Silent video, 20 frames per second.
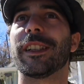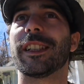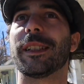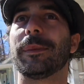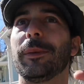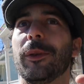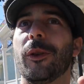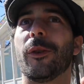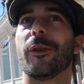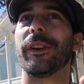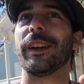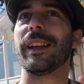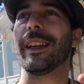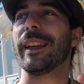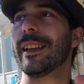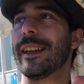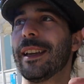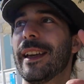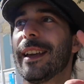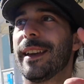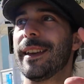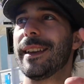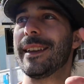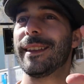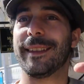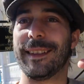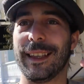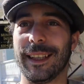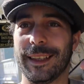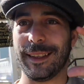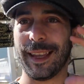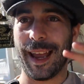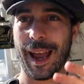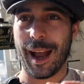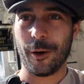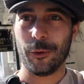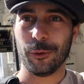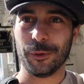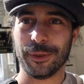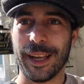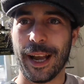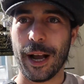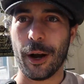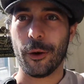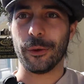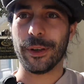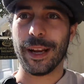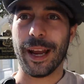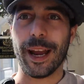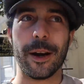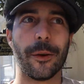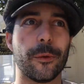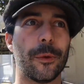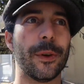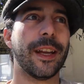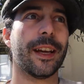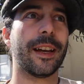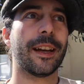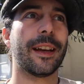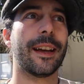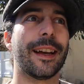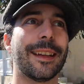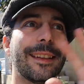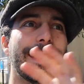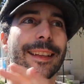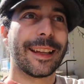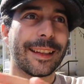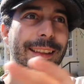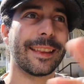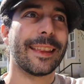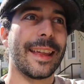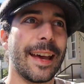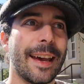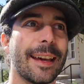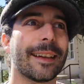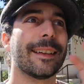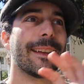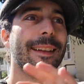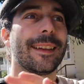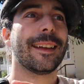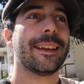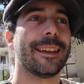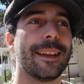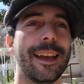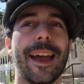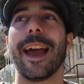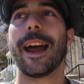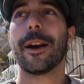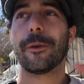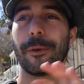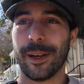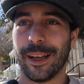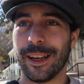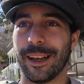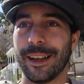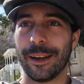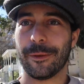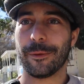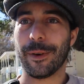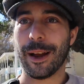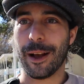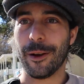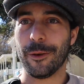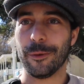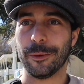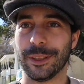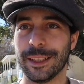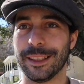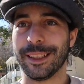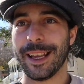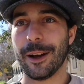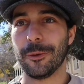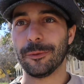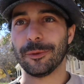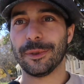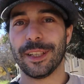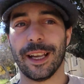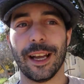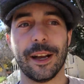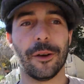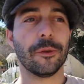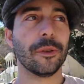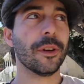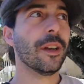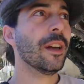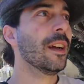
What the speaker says: exploring is the downtown area and like that area around the downtown.